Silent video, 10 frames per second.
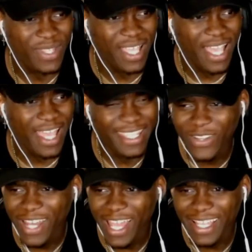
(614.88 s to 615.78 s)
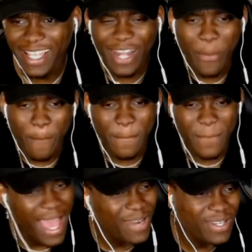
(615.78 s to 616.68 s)
And he got, like, the kind of...
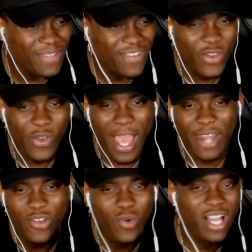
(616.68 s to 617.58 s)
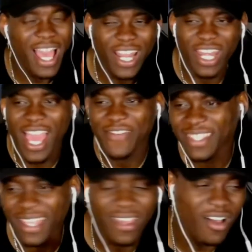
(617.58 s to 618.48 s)
I don't even know. I know what kind of knives
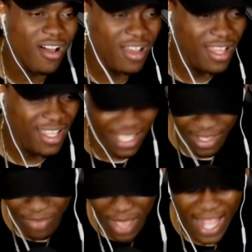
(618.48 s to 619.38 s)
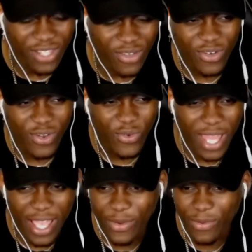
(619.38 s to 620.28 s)
they are, but I don't know,
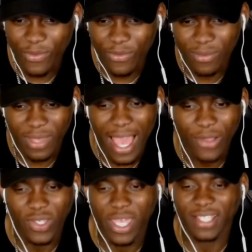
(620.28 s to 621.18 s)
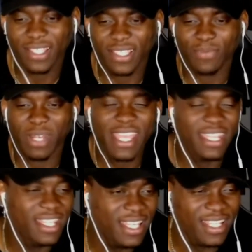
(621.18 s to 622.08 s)
like, how to
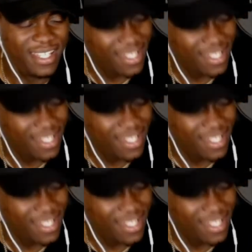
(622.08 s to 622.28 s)
explain it.